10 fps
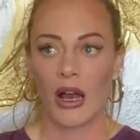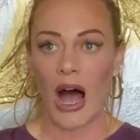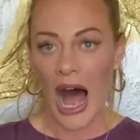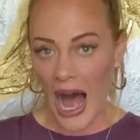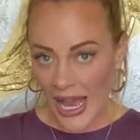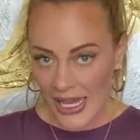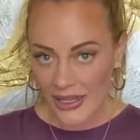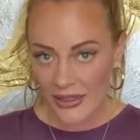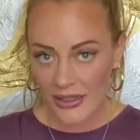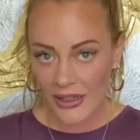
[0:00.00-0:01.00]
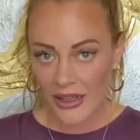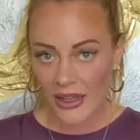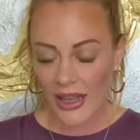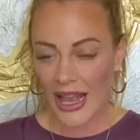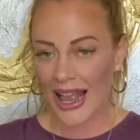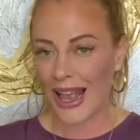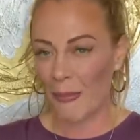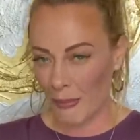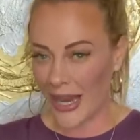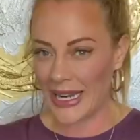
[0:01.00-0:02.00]
I
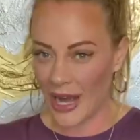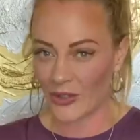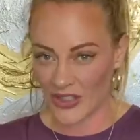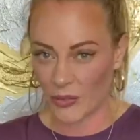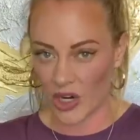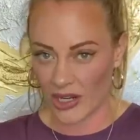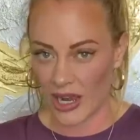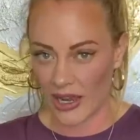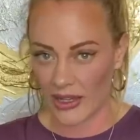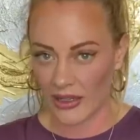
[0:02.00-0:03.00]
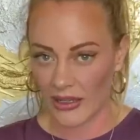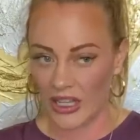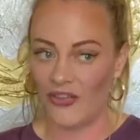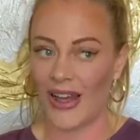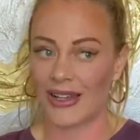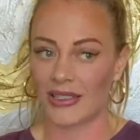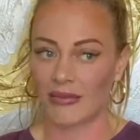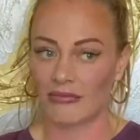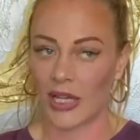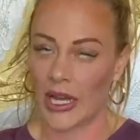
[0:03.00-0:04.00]
might outsmart a guy. In fact,
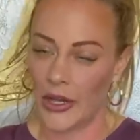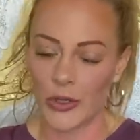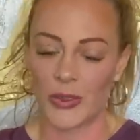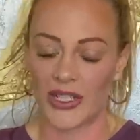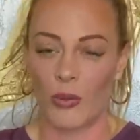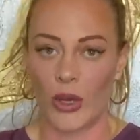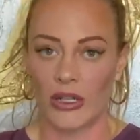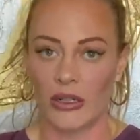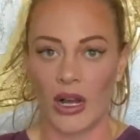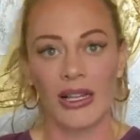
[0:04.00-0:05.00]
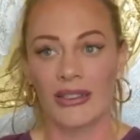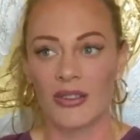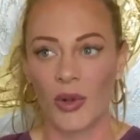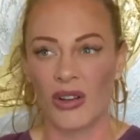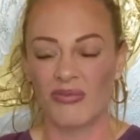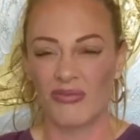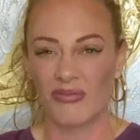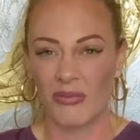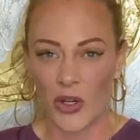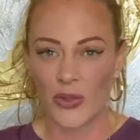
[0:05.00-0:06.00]
I one hundred percent will. I'll outsmart
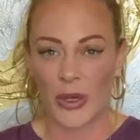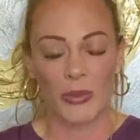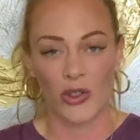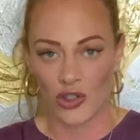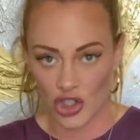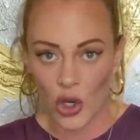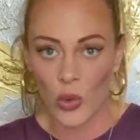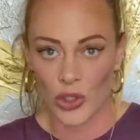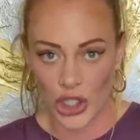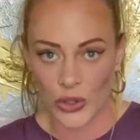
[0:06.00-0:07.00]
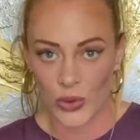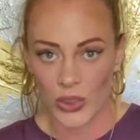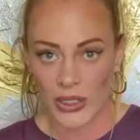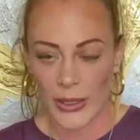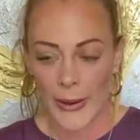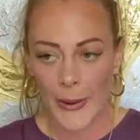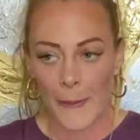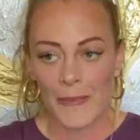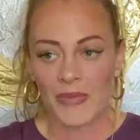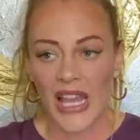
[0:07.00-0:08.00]
most people. So will you.
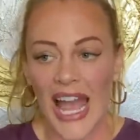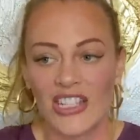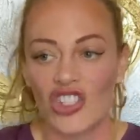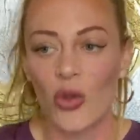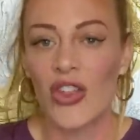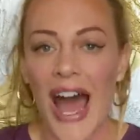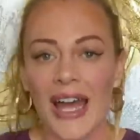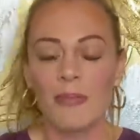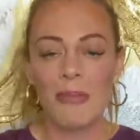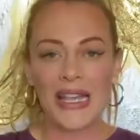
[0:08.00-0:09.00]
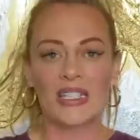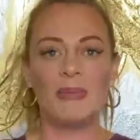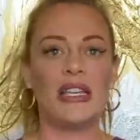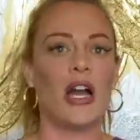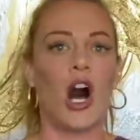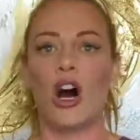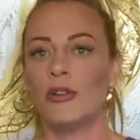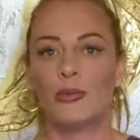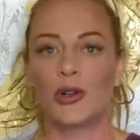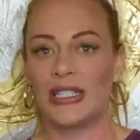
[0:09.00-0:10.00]
And so that makes me
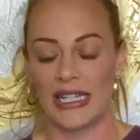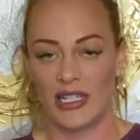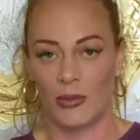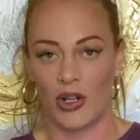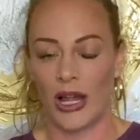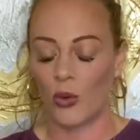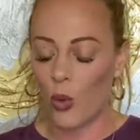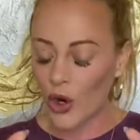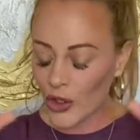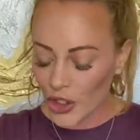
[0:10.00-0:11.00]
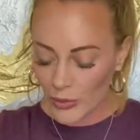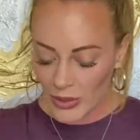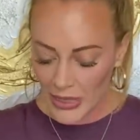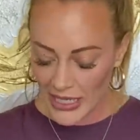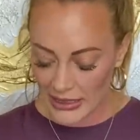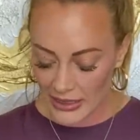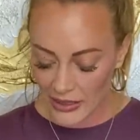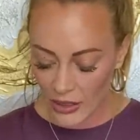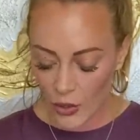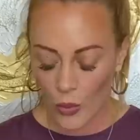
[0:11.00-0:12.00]
unpredictable. And what are human beings?
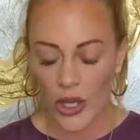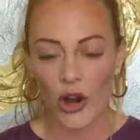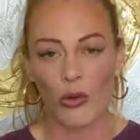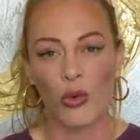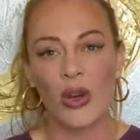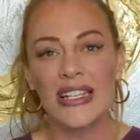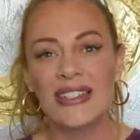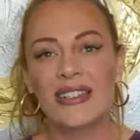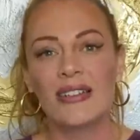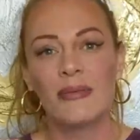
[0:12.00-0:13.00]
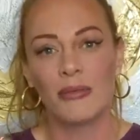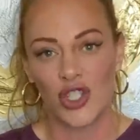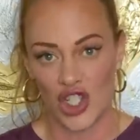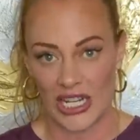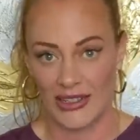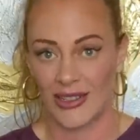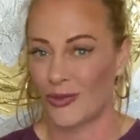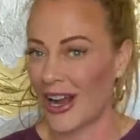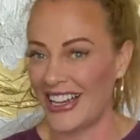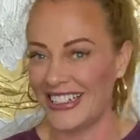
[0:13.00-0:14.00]
We are risk machines,
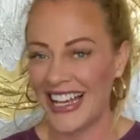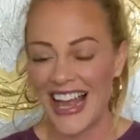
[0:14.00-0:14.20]
right?